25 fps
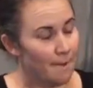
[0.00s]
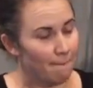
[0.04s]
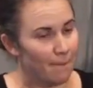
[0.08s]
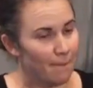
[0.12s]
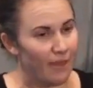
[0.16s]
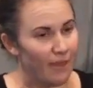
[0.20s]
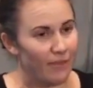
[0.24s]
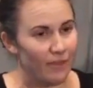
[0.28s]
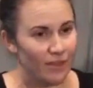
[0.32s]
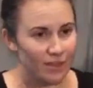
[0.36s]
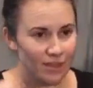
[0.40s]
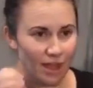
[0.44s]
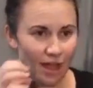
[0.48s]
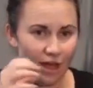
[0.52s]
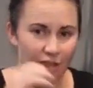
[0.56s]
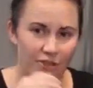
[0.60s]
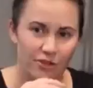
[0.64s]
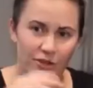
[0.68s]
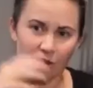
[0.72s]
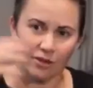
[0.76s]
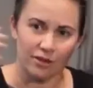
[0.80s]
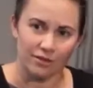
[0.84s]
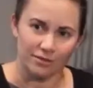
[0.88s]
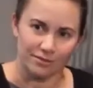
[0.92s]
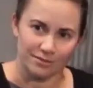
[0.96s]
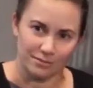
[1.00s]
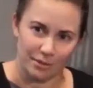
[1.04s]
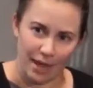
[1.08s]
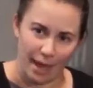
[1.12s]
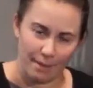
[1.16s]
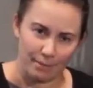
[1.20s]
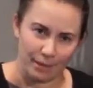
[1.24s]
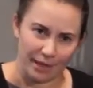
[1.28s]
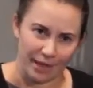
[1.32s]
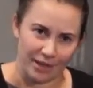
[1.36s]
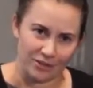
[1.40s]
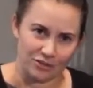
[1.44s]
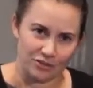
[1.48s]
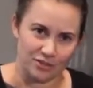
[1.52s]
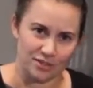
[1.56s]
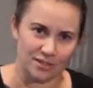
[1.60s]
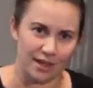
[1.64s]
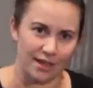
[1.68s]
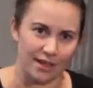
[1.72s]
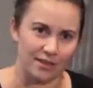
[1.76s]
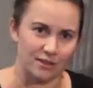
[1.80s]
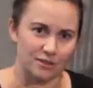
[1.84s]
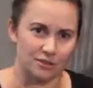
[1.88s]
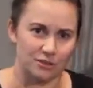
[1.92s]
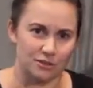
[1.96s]
And then other applications
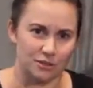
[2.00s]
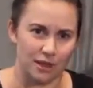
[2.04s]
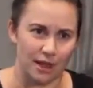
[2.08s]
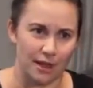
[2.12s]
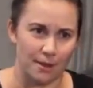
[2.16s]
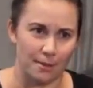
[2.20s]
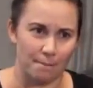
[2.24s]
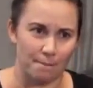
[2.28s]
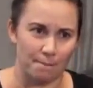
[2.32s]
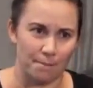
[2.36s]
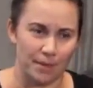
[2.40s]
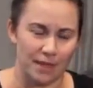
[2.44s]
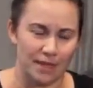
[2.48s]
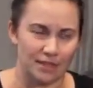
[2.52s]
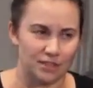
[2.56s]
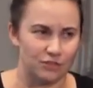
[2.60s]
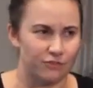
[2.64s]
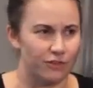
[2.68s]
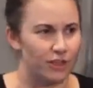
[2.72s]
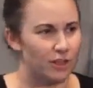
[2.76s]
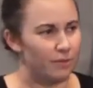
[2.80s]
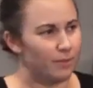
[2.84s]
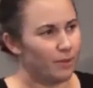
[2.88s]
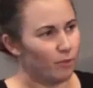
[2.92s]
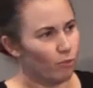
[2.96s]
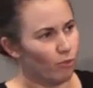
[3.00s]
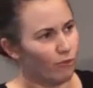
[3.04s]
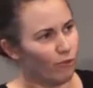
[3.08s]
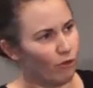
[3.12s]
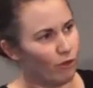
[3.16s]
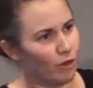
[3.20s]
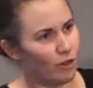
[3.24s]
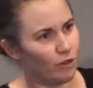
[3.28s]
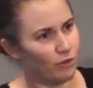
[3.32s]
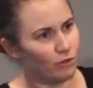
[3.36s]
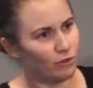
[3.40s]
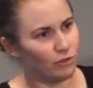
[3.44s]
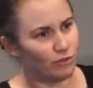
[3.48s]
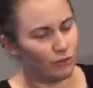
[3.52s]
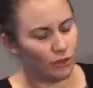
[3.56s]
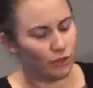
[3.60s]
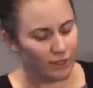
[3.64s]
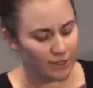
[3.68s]
started being developed that were very useful.